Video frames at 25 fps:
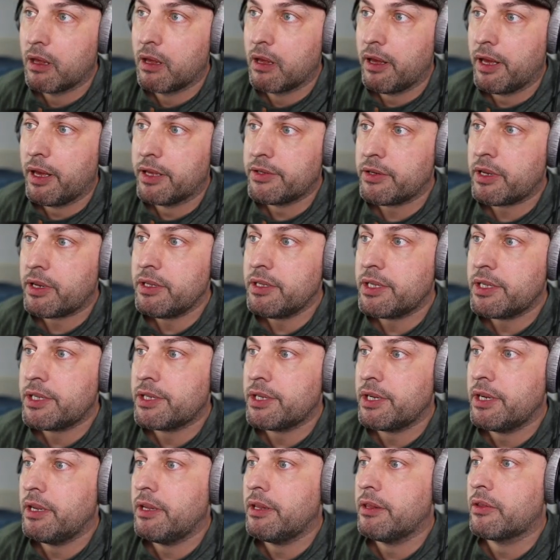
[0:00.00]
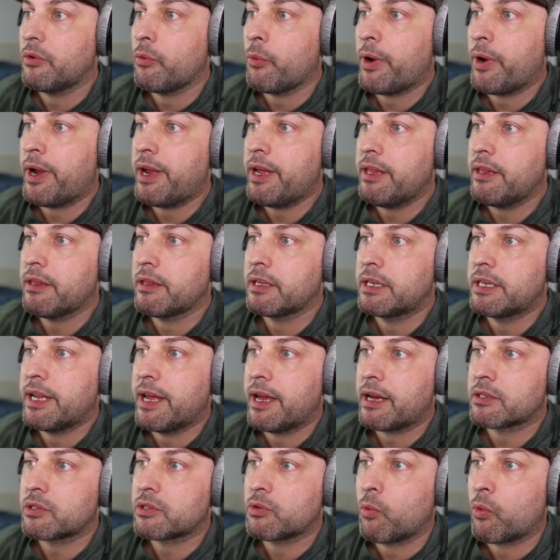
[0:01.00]
As you can see, the way the
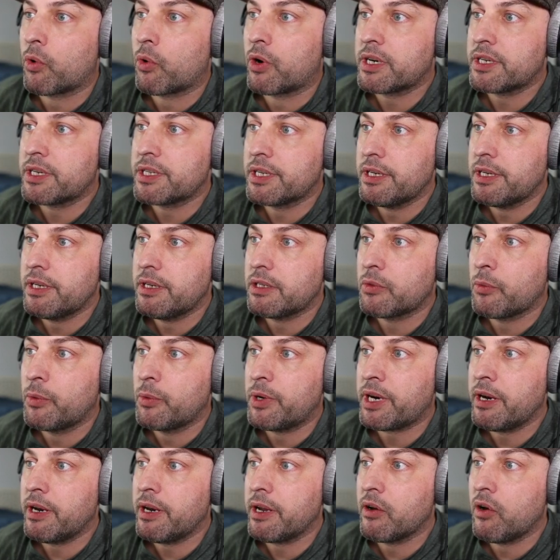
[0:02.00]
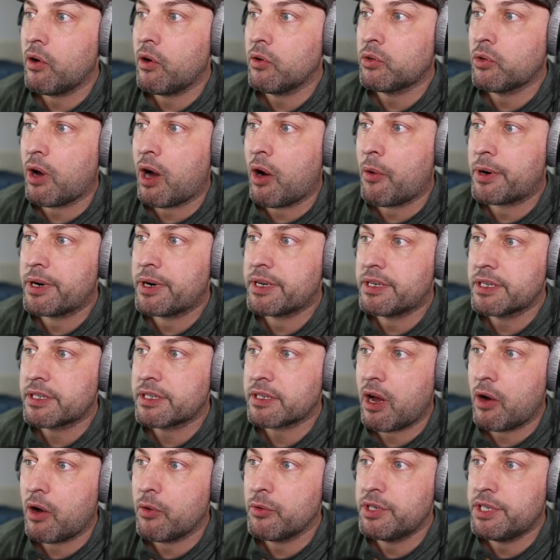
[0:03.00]
DAX works is we're going to go to our
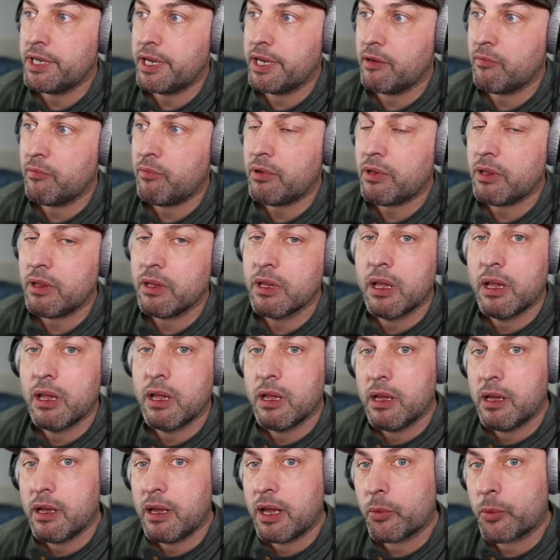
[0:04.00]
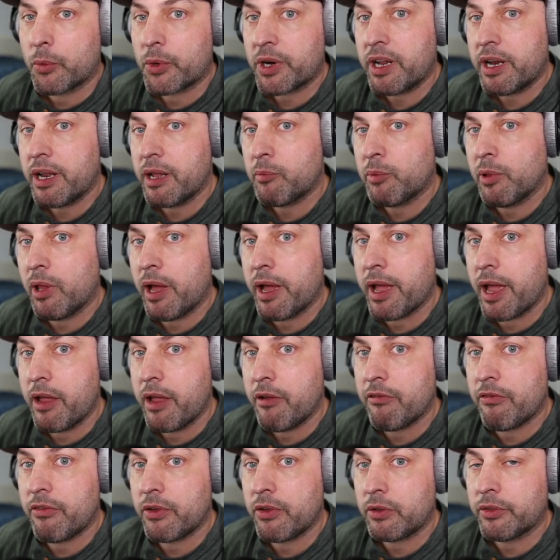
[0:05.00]
discount table and we're going to apply a
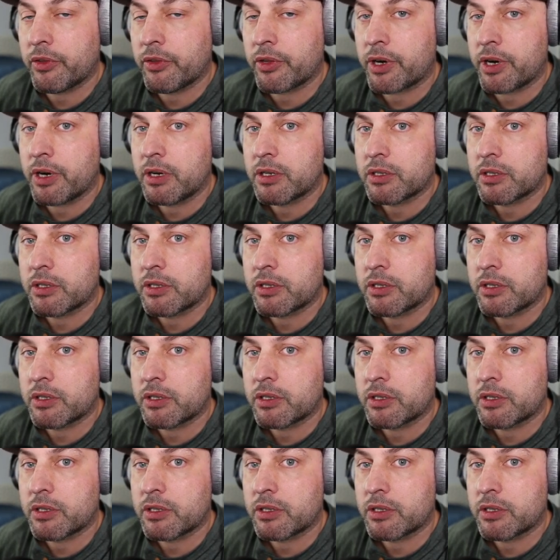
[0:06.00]
filter.